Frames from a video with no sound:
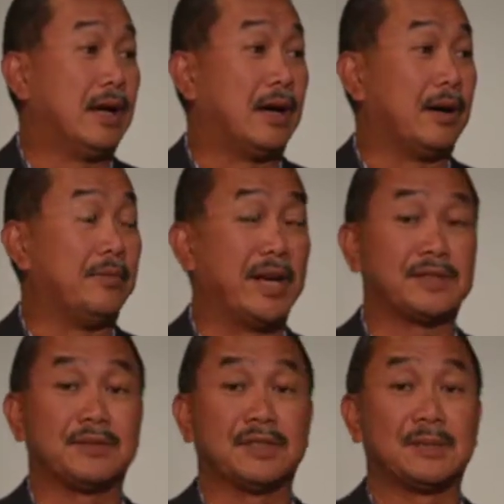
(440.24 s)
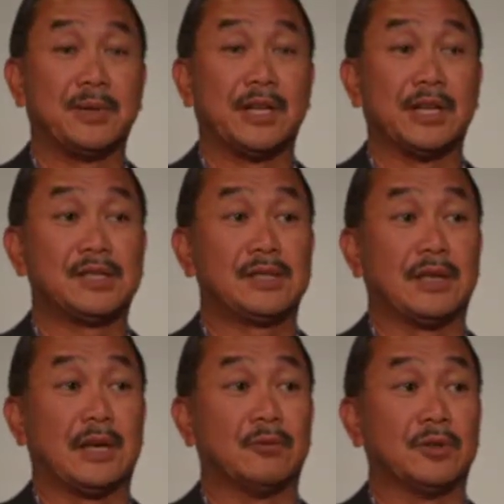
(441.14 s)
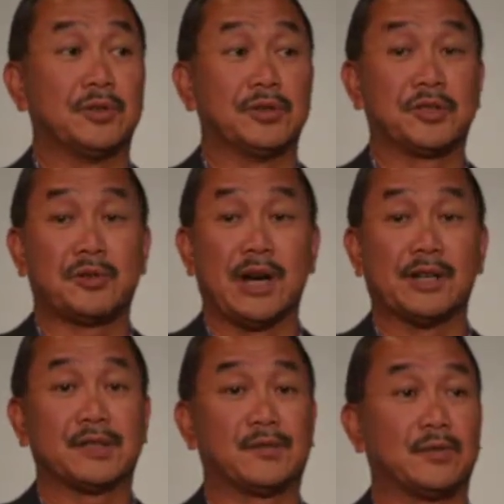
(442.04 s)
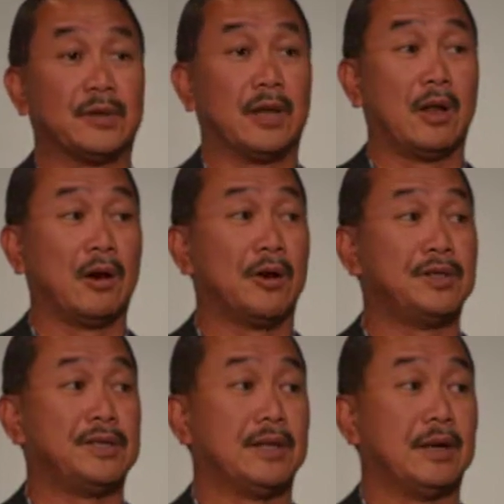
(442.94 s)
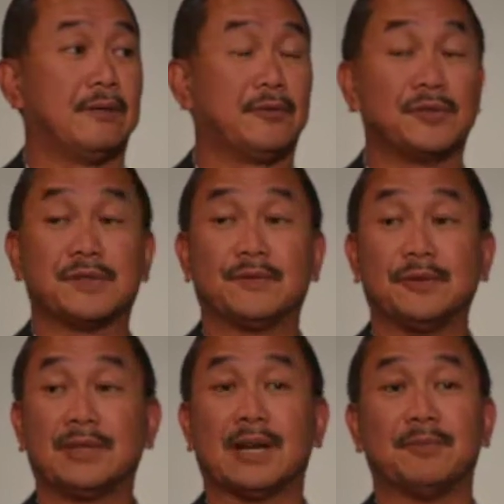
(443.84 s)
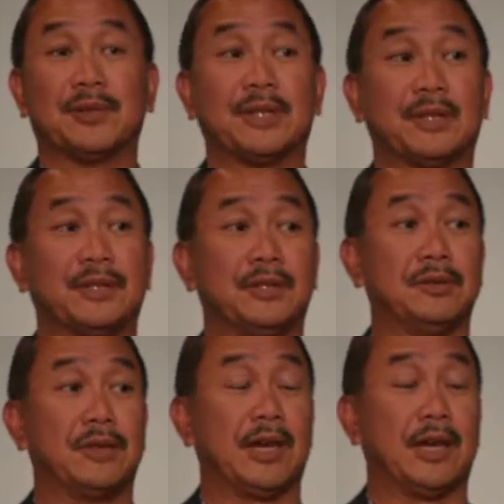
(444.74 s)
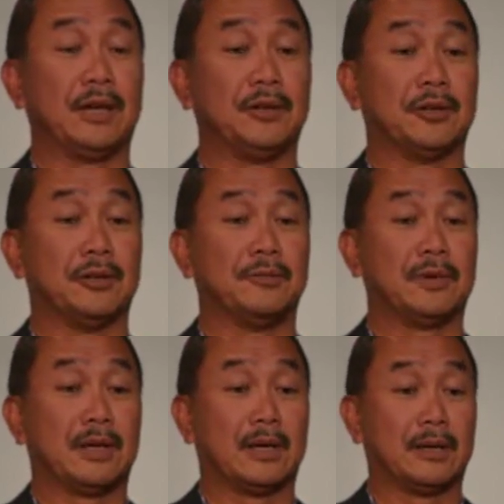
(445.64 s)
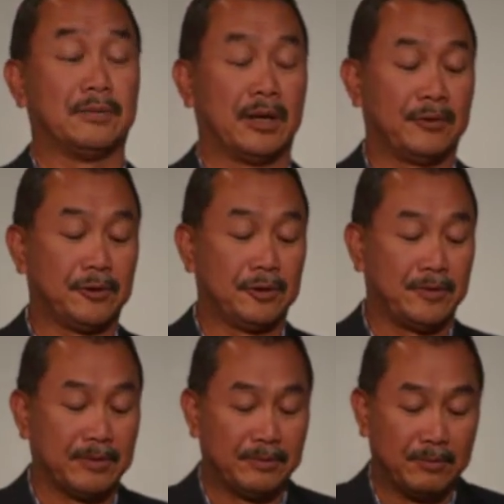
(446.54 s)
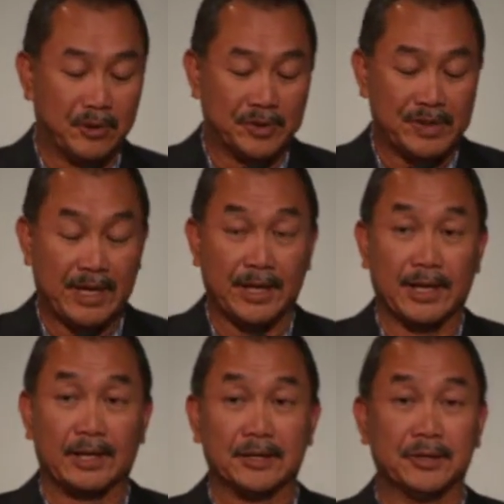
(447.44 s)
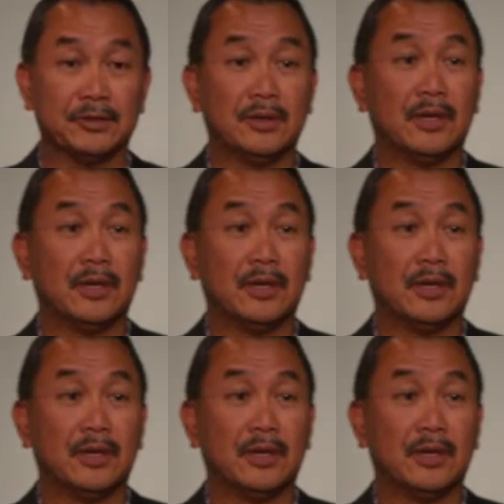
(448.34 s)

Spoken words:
Basil and spinach, and we're doing trials for a large frozen food company in the UK, Europe. You might have heard of them, Bird's Eye Igloo.